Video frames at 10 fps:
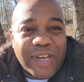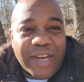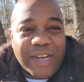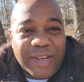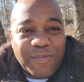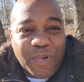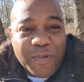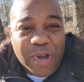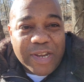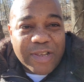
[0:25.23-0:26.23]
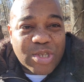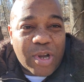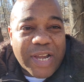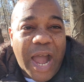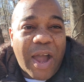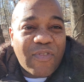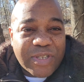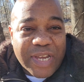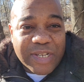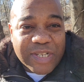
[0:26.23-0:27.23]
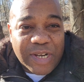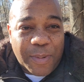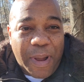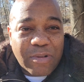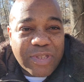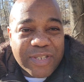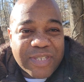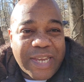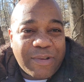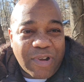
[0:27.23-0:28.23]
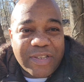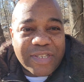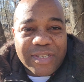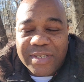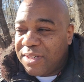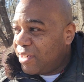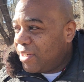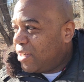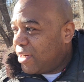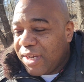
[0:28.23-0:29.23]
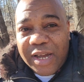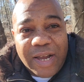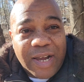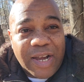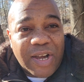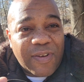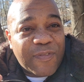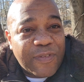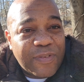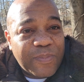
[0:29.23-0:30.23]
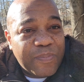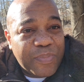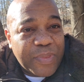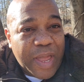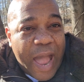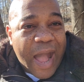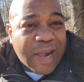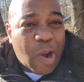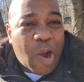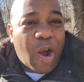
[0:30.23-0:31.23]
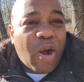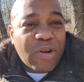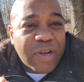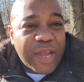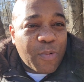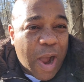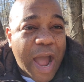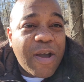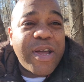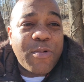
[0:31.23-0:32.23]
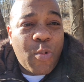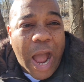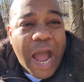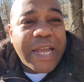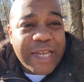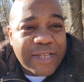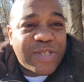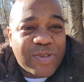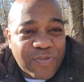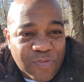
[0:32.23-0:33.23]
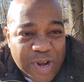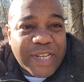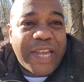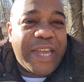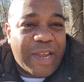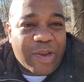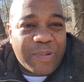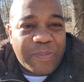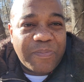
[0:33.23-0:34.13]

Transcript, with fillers: And then we went into a conversation about the secrets of alcohol and why, it, why it's really here.